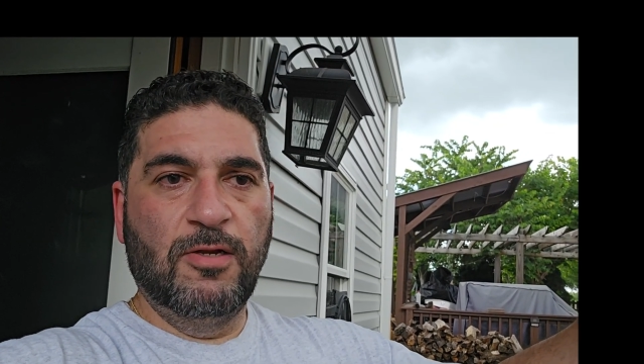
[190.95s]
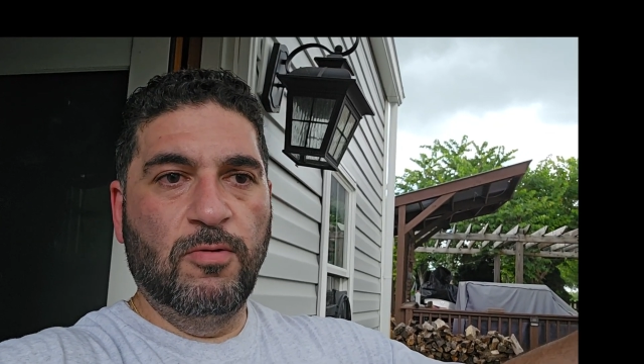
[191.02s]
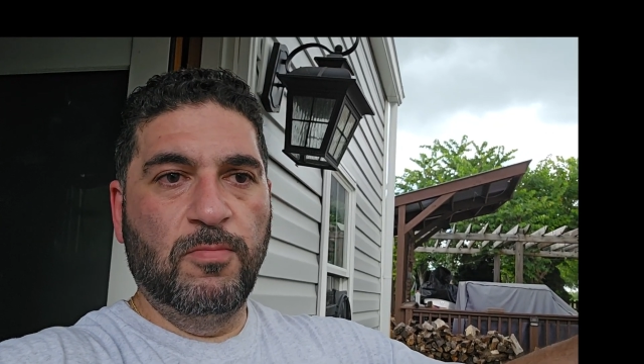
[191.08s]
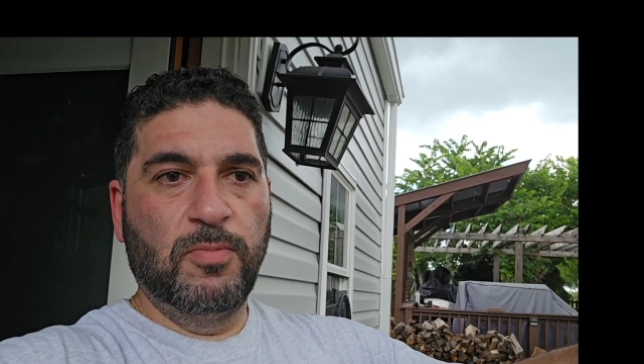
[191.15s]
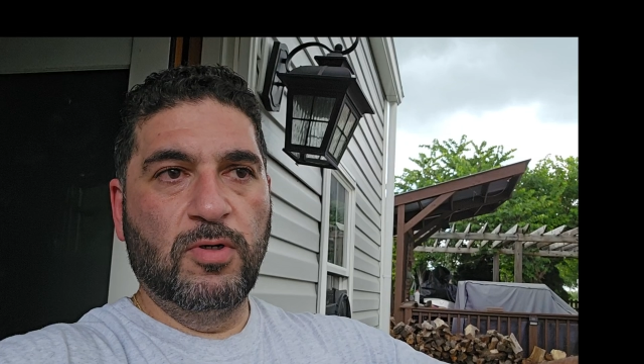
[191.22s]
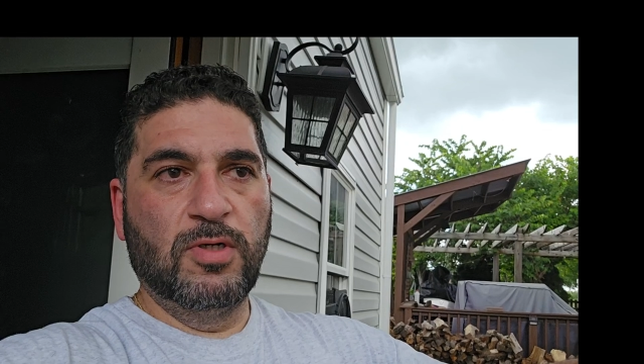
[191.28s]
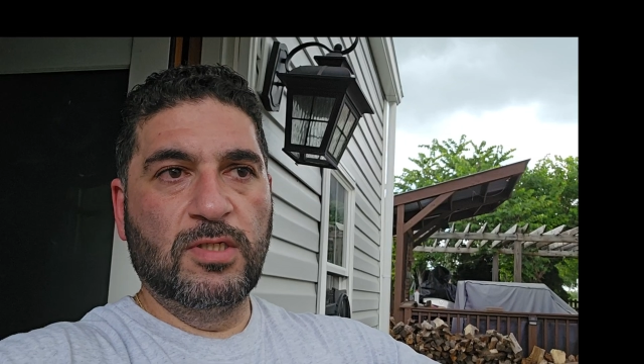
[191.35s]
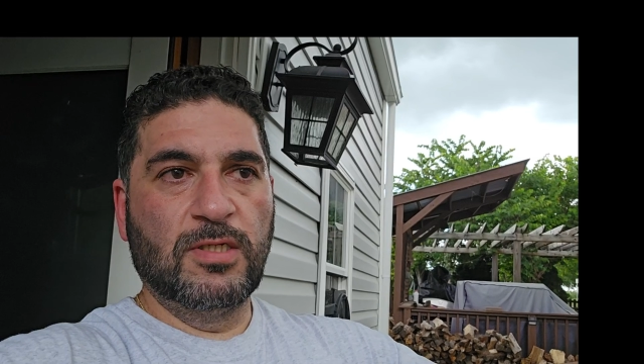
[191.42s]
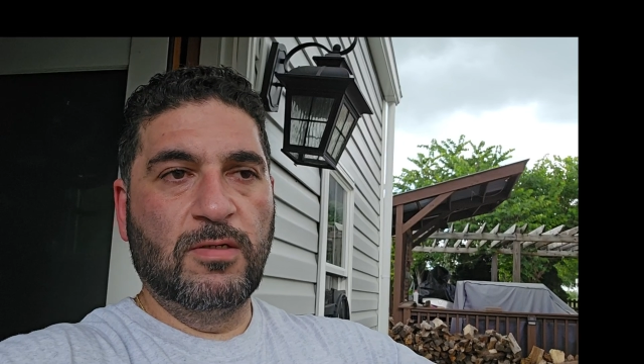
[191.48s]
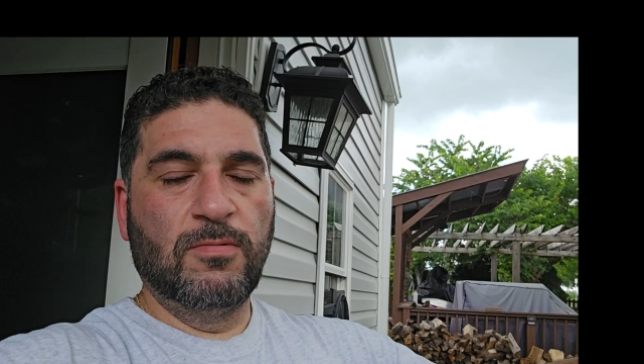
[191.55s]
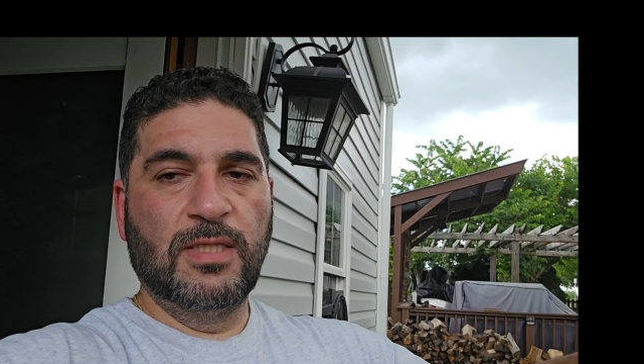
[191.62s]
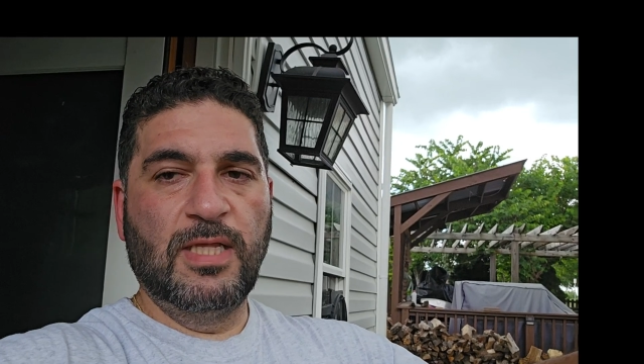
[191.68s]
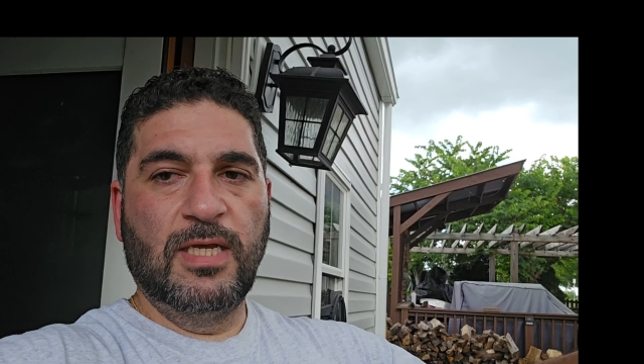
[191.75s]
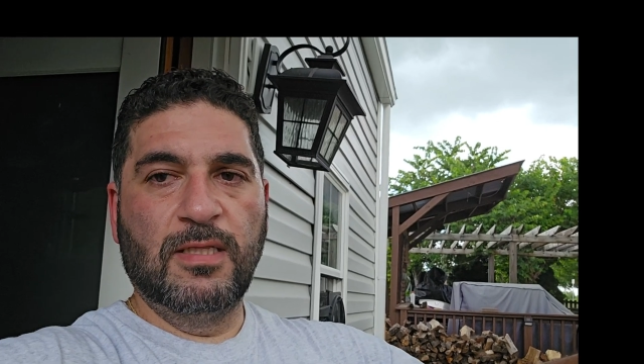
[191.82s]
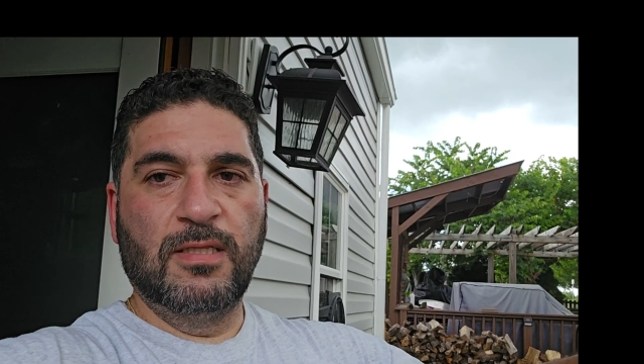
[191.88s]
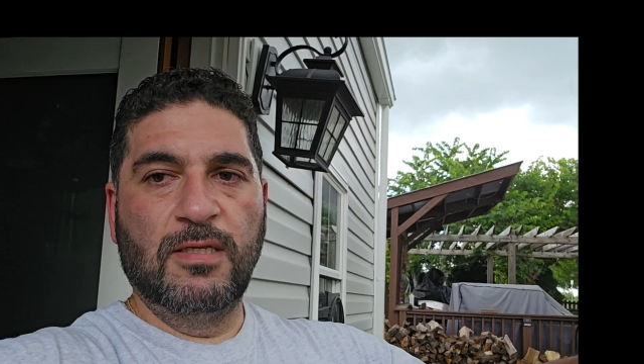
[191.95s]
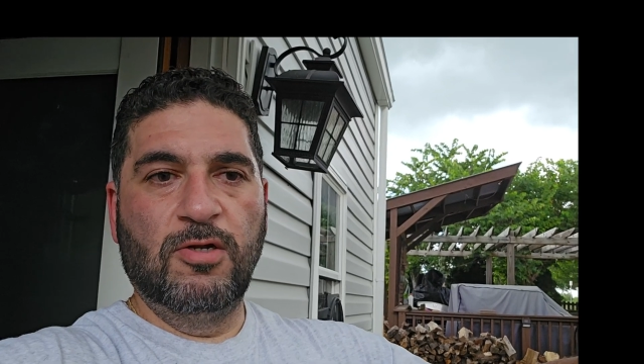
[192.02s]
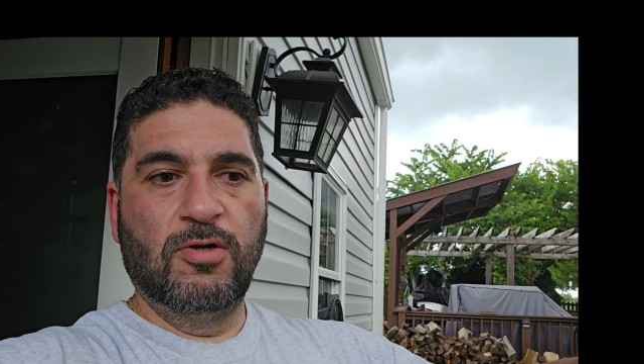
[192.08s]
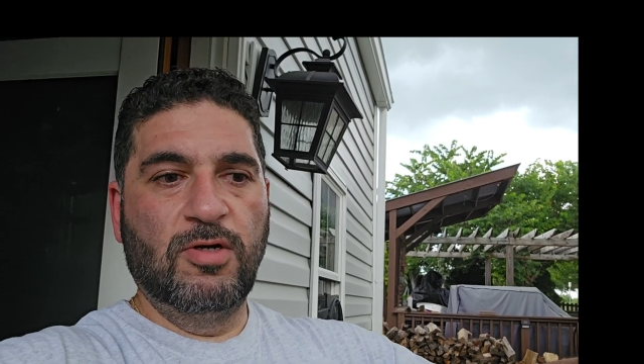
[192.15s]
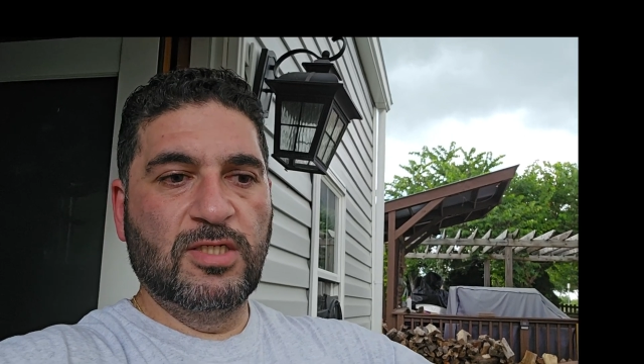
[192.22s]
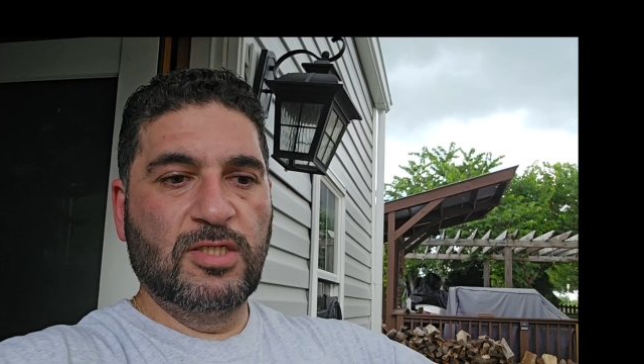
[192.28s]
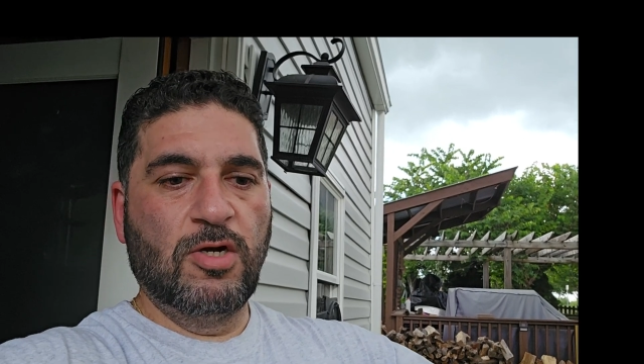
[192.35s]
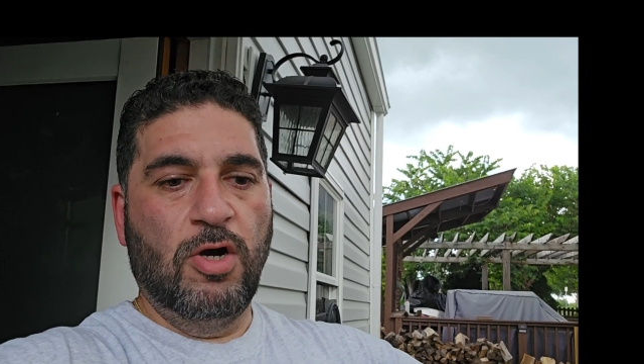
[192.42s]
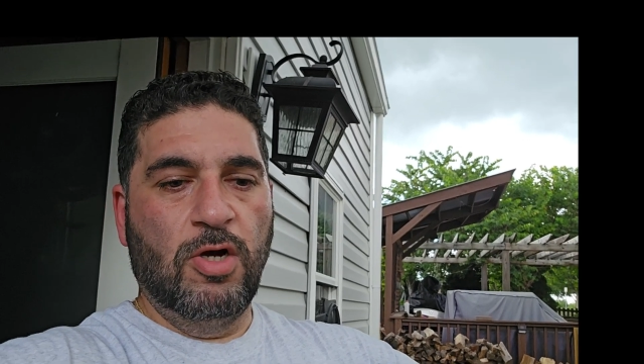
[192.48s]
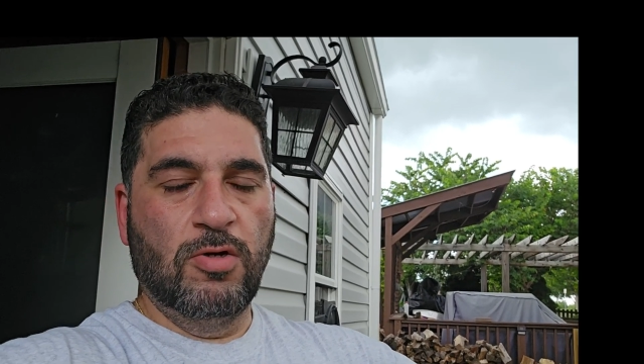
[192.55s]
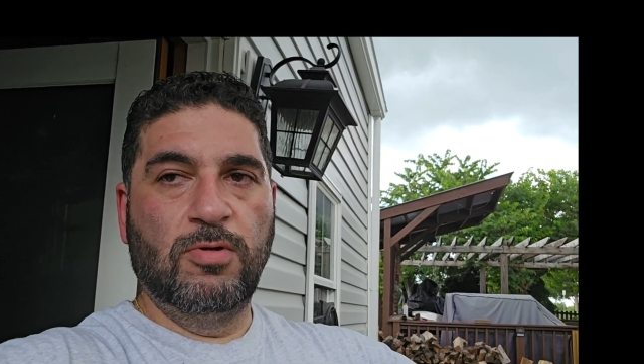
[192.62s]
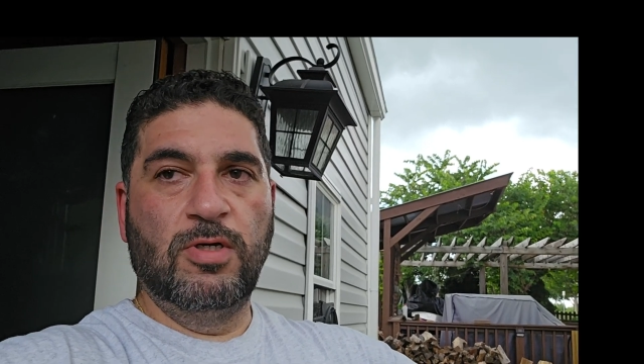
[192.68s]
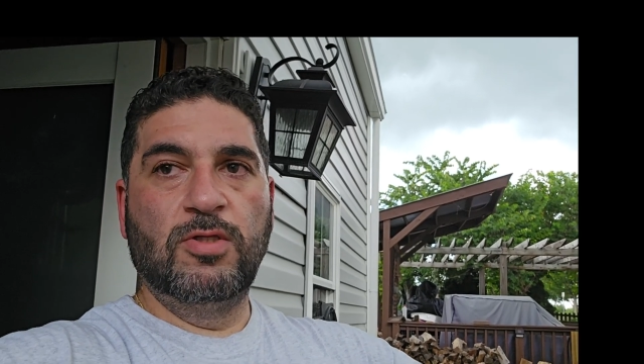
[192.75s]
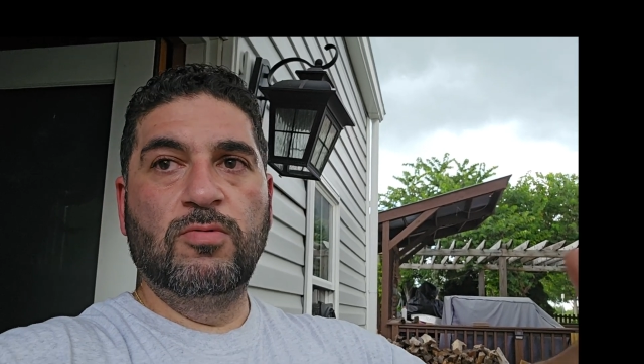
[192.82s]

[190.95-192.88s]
or put it somewhere that it's concrete.